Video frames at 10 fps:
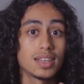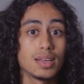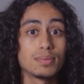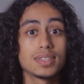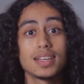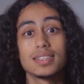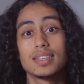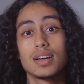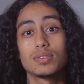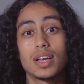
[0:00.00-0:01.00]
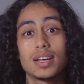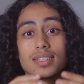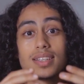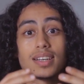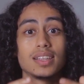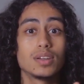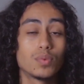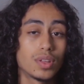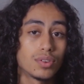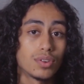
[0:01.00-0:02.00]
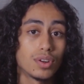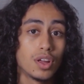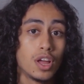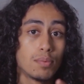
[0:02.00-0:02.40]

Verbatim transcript: Keap stands out as the clear winner,